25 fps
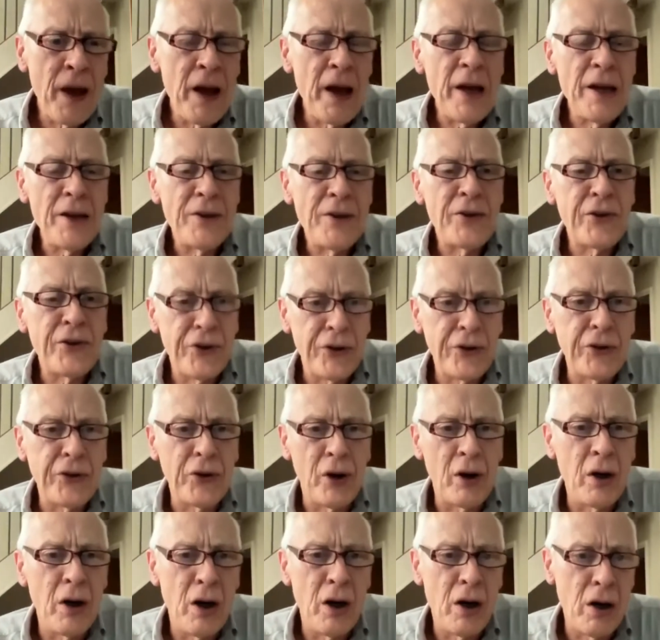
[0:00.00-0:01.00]
It's
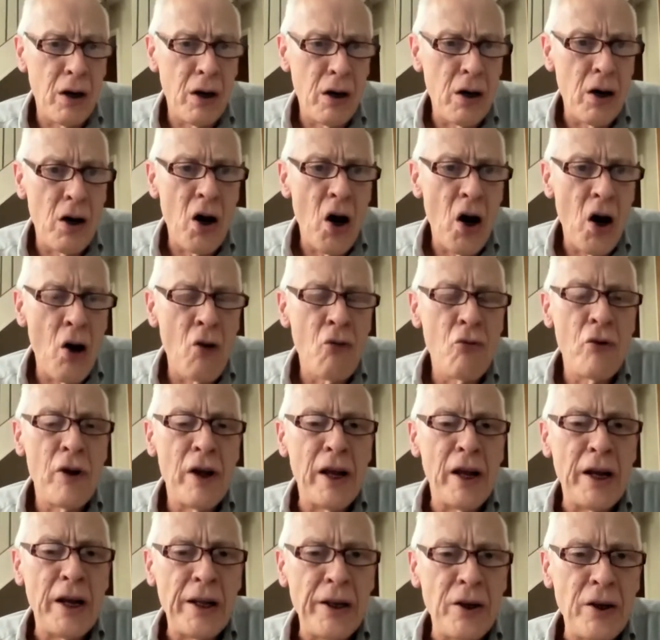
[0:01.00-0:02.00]
a
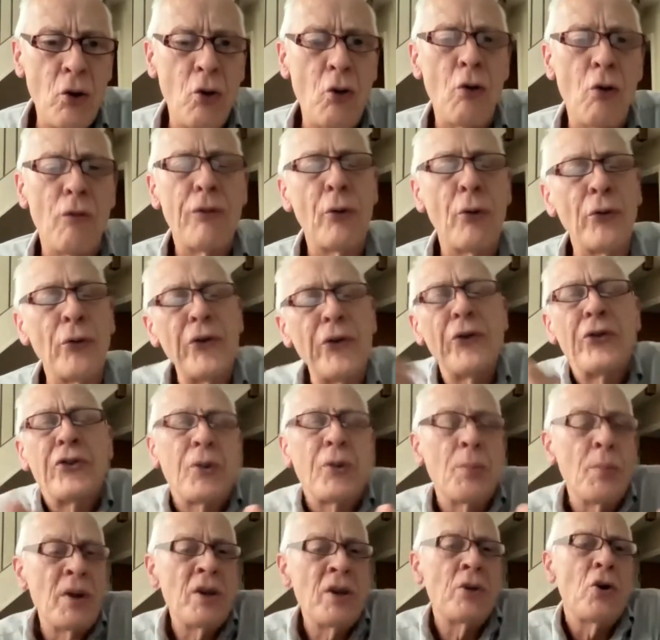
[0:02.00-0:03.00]
really awful
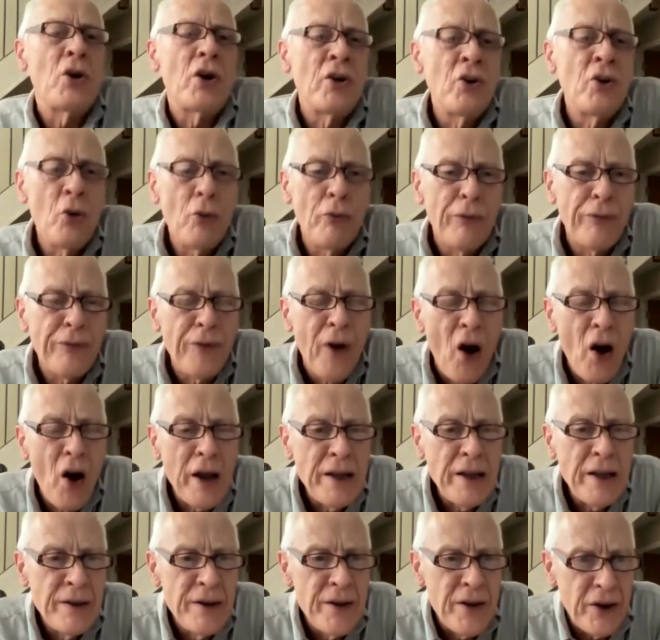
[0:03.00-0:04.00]
system, and you'll
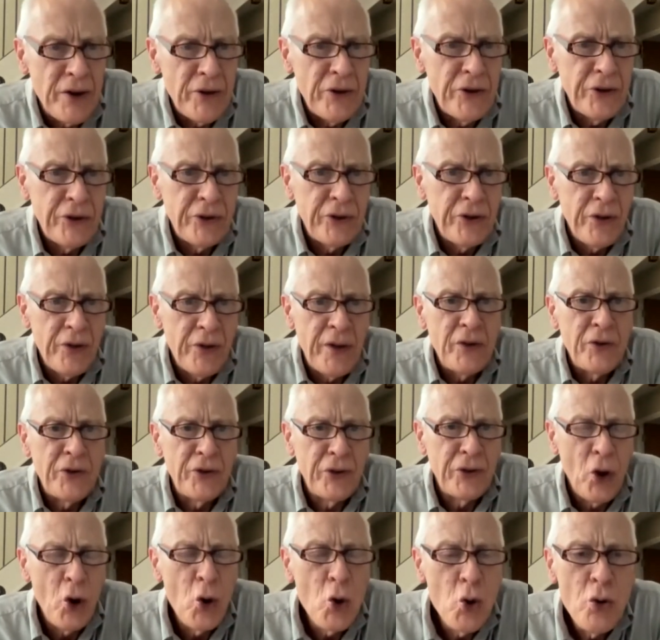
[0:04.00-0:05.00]
find
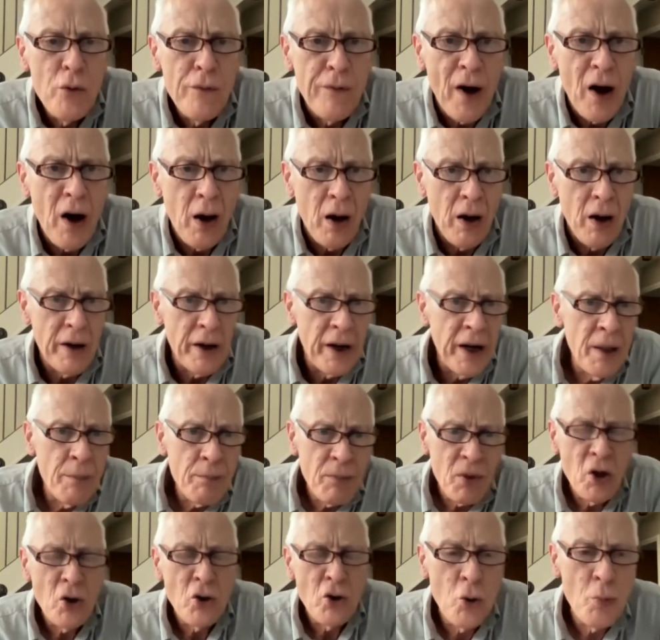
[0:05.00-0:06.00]
this Hoover,
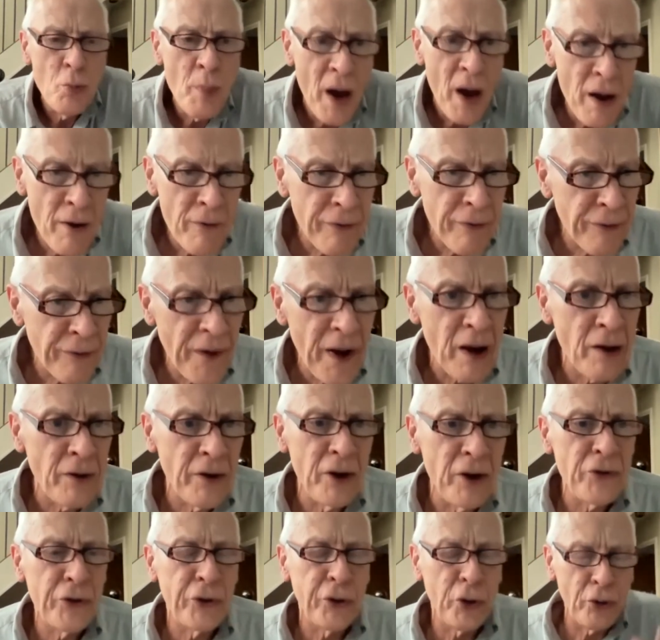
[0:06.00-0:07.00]
and you may have found
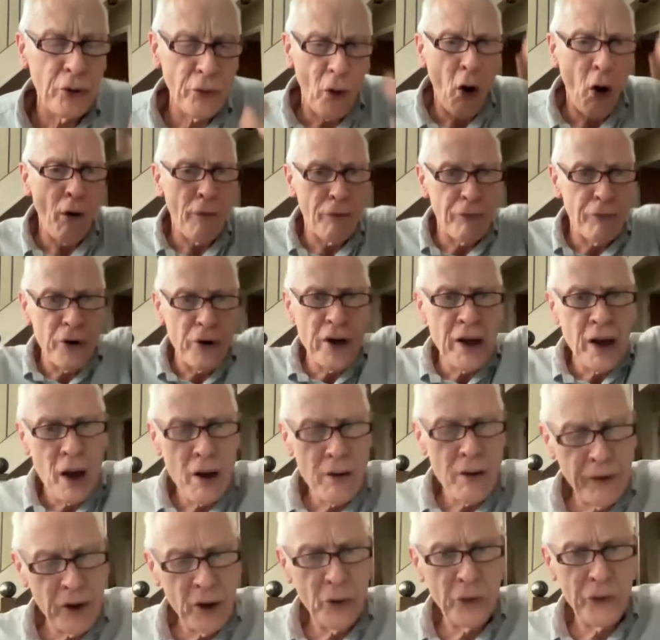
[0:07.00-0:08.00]
it sort of hovering
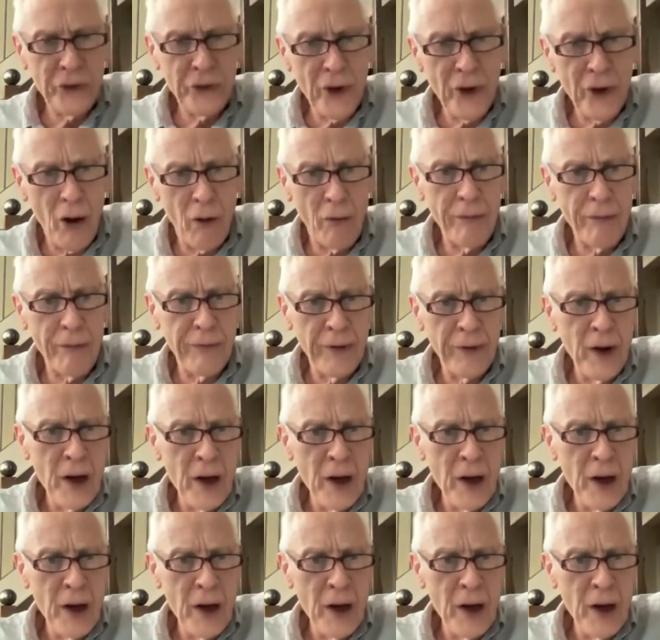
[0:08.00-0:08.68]
over yourself,